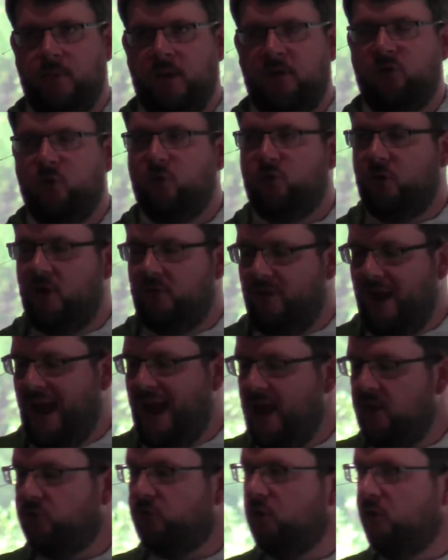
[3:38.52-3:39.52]
And so sort of
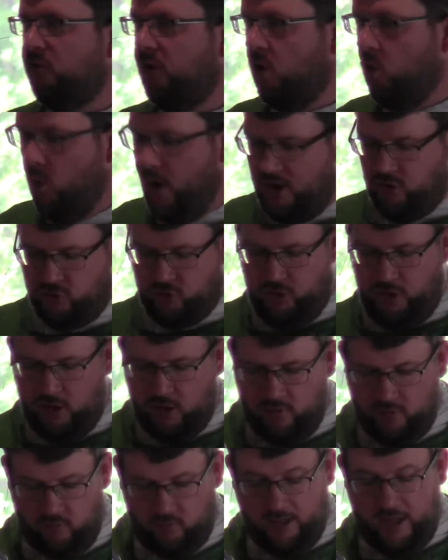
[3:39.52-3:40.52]
answering the question
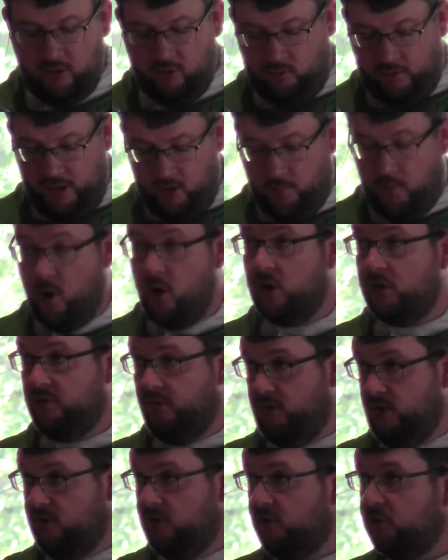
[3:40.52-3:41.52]
here in the later part
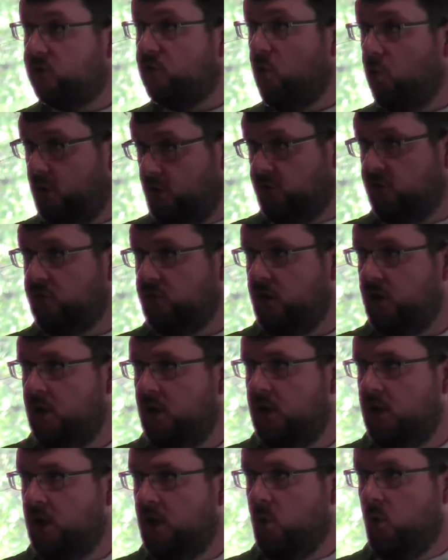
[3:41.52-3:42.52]
of the discourse,
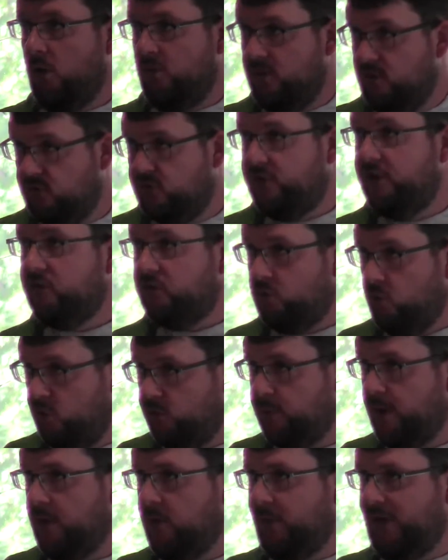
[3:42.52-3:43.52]
or in this
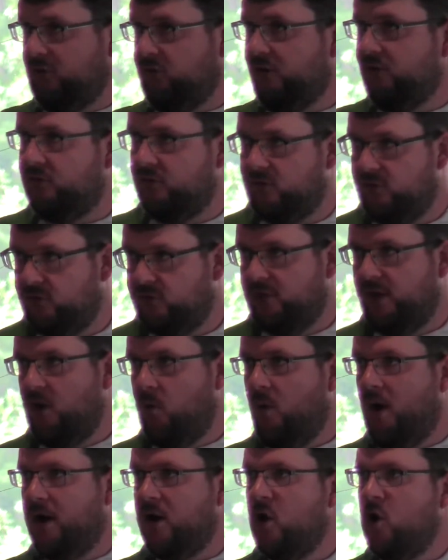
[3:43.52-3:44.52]
discourse, by the way, Jesus is
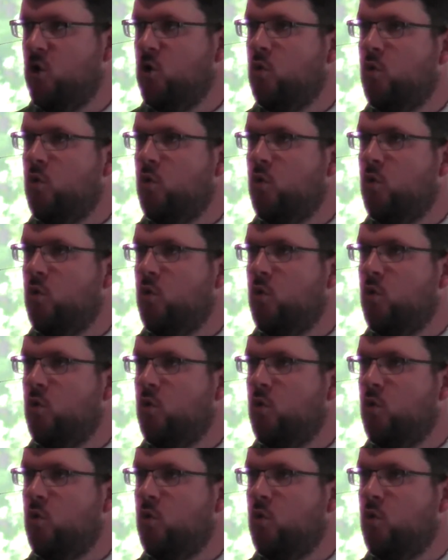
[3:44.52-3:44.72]
saying what?